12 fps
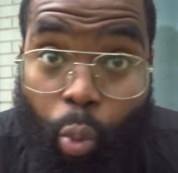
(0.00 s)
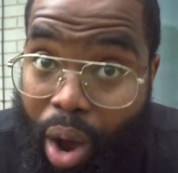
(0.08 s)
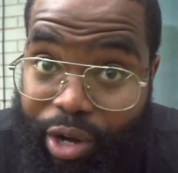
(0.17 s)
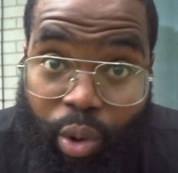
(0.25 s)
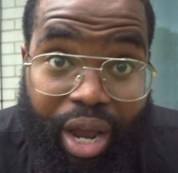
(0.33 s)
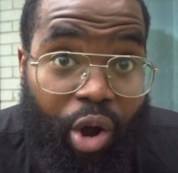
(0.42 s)

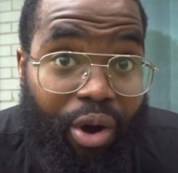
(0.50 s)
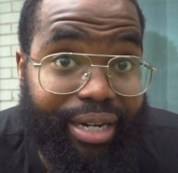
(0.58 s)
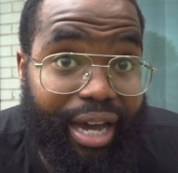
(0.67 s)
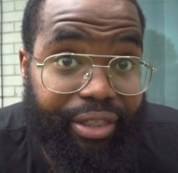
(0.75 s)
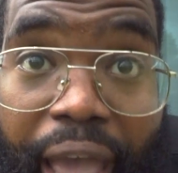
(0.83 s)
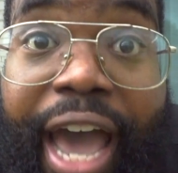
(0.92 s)
one way or
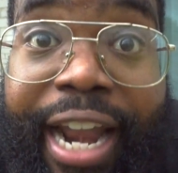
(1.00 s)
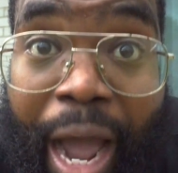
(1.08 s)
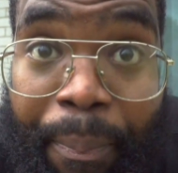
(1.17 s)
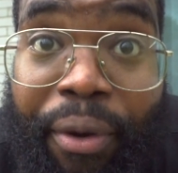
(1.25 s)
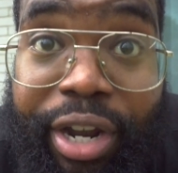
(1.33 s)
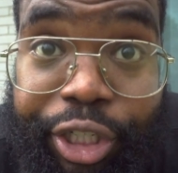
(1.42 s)
another. And
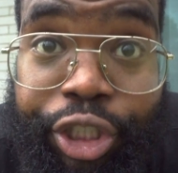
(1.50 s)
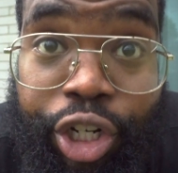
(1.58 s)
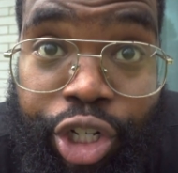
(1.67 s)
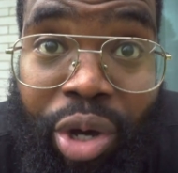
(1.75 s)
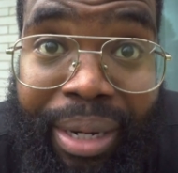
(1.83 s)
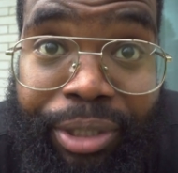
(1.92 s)
I'm pretty sure
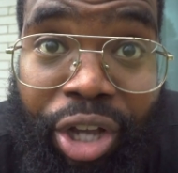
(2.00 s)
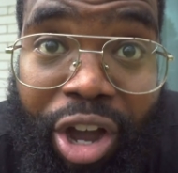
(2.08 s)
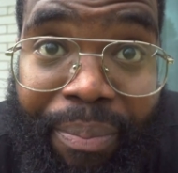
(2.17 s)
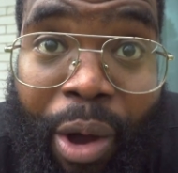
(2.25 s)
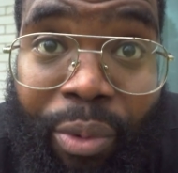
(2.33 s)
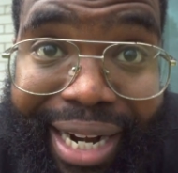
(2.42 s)
you know what I'm
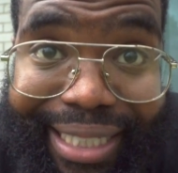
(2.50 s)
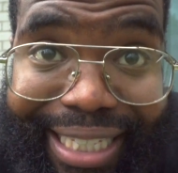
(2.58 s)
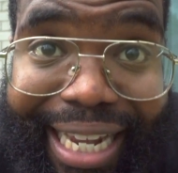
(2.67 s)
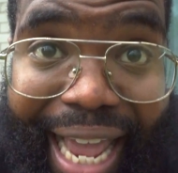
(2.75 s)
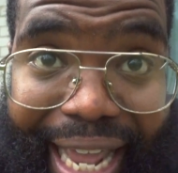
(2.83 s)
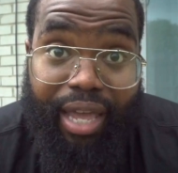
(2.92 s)
talking about when I
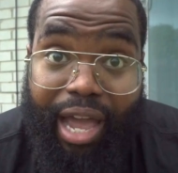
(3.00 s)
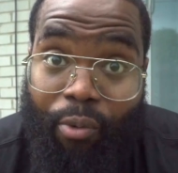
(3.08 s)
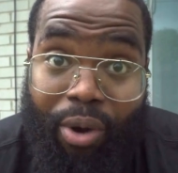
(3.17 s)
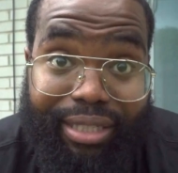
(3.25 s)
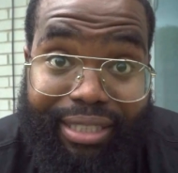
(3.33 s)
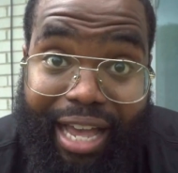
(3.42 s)
say that. At
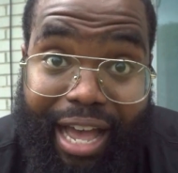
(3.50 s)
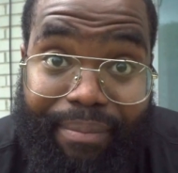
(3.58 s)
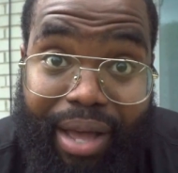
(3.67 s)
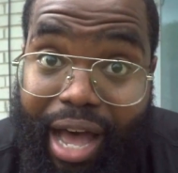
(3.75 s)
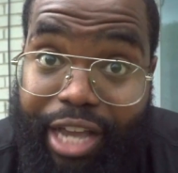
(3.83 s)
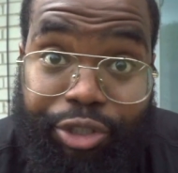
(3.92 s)
one time,
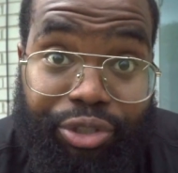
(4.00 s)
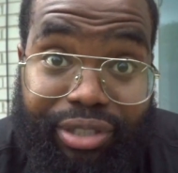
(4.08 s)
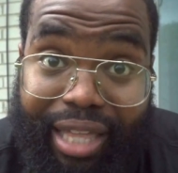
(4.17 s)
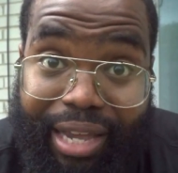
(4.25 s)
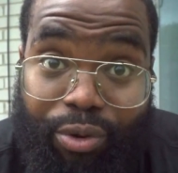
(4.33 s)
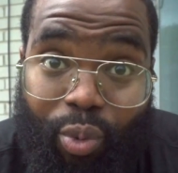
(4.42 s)
I used to
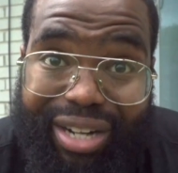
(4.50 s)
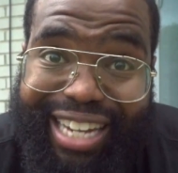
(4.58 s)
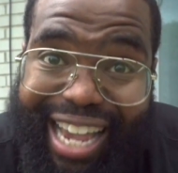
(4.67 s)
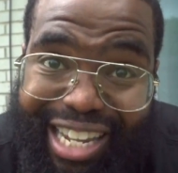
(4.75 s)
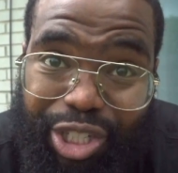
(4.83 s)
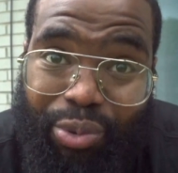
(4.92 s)
think, what
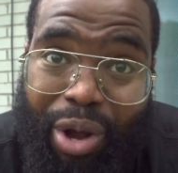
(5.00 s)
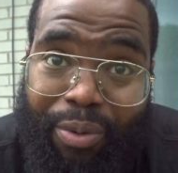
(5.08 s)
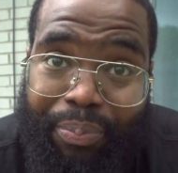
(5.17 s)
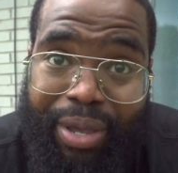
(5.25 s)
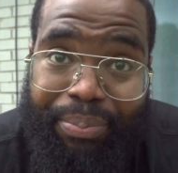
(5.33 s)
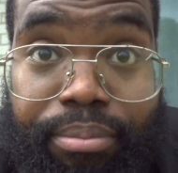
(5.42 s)
the hell is wrong
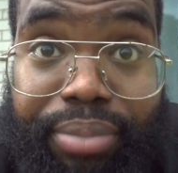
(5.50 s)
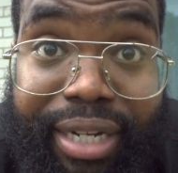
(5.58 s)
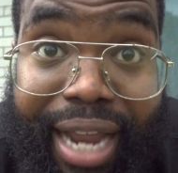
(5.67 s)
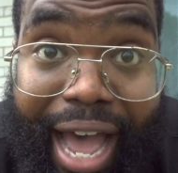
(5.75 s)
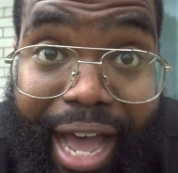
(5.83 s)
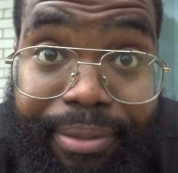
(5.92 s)
with people? But
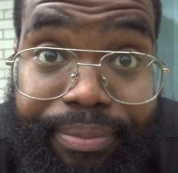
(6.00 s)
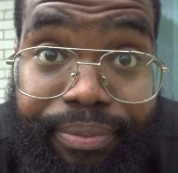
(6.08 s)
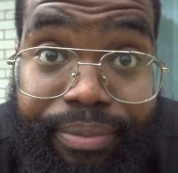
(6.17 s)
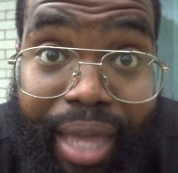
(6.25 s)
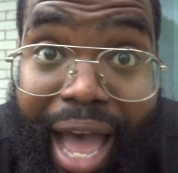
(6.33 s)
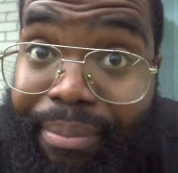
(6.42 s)
now,
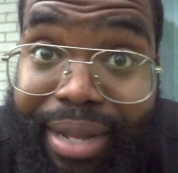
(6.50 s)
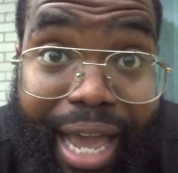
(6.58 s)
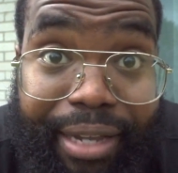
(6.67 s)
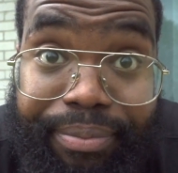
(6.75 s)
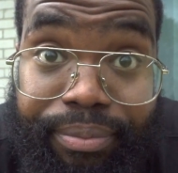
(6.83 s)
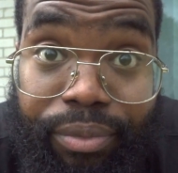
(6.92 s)
I'm
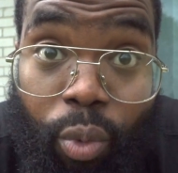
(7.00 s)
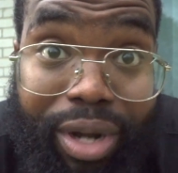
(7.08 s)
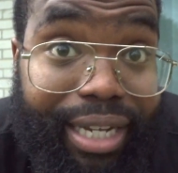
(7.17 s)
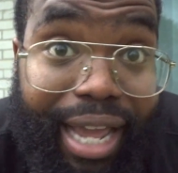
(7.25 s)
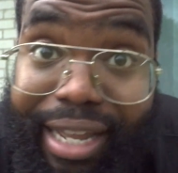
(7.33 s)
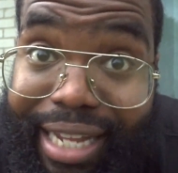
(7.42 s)
like,
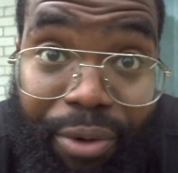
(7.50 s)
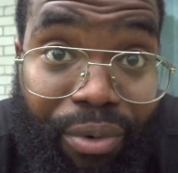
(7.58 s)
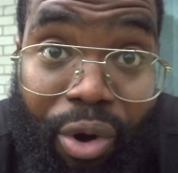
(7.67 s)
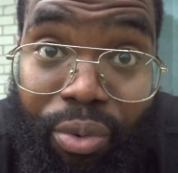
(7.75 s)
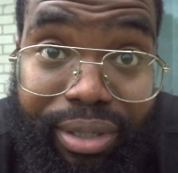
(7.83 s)
what the hell ain't wrong